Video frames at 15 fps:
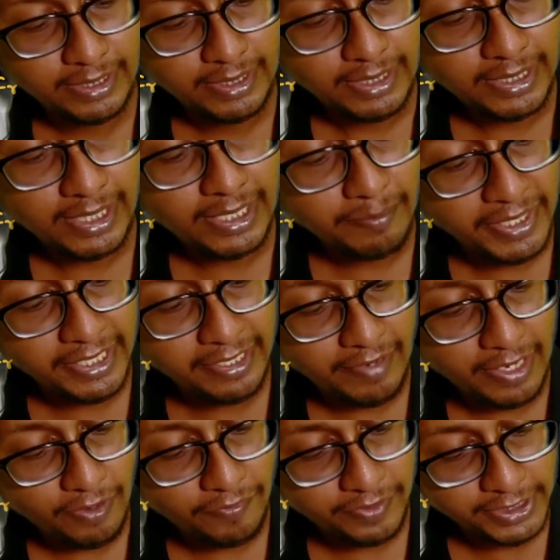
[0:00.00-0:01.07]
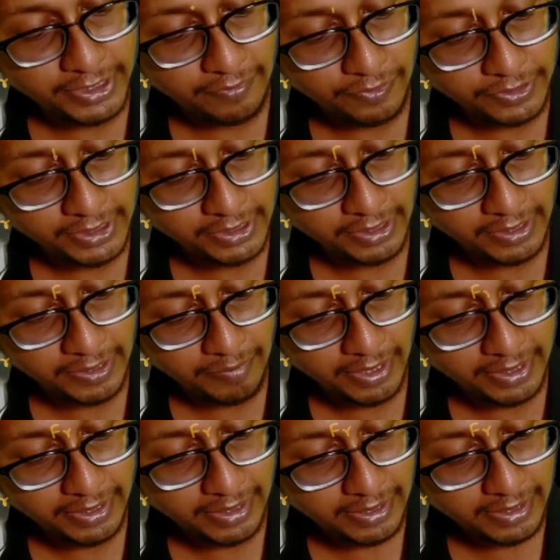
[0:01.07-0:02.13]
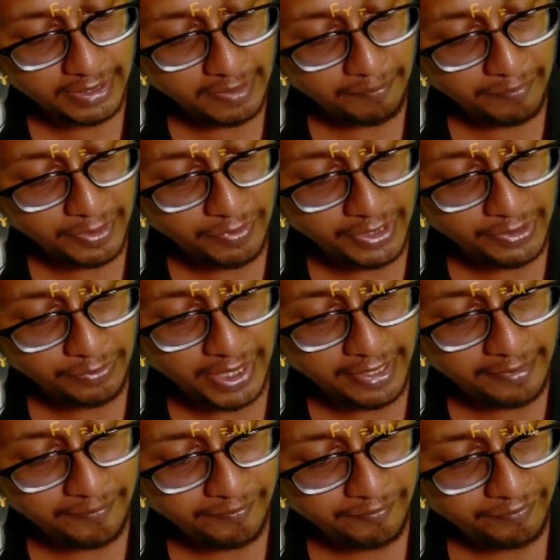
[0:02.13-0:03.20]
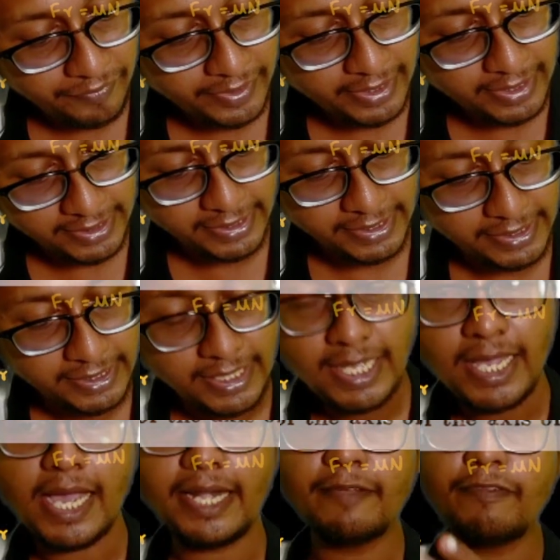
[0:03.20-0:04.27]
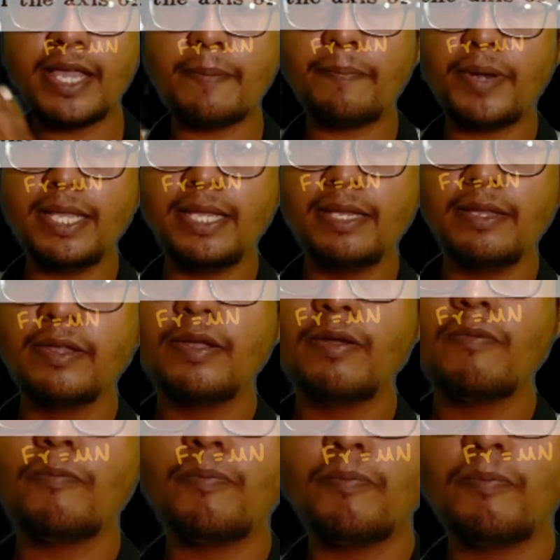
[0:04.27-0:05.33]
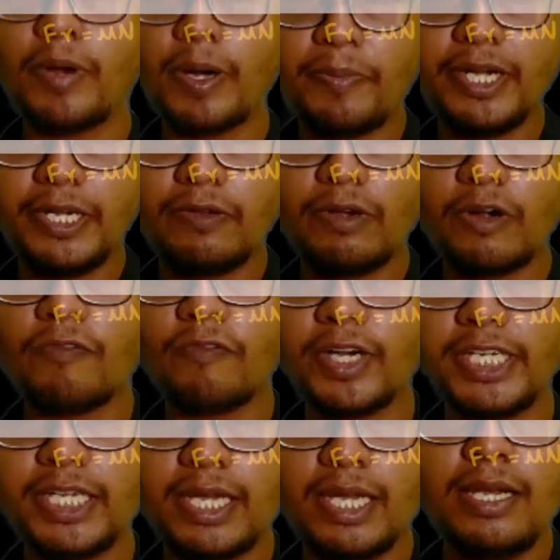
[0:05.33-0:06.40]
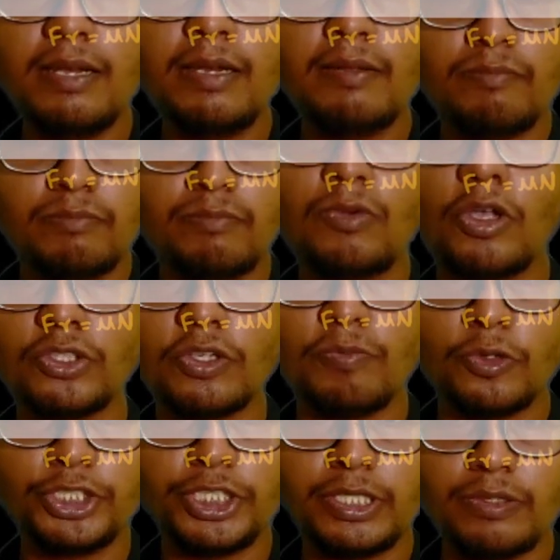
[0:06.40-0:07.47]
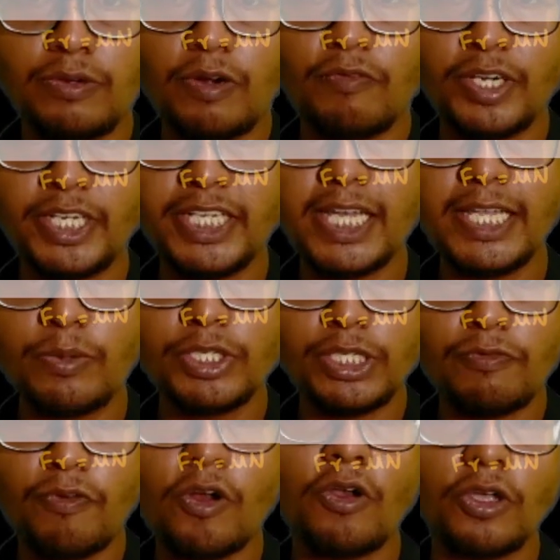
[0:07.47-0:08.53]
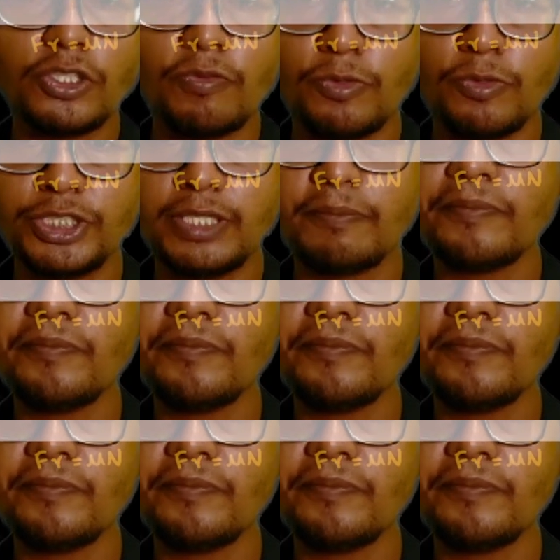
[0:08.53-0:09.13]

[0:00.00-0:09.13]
The limiting value of friction force is nothing but mu into n, isn't it? And if I apply perpendicular or vertical laws of motion or vertical equation for laws of motion,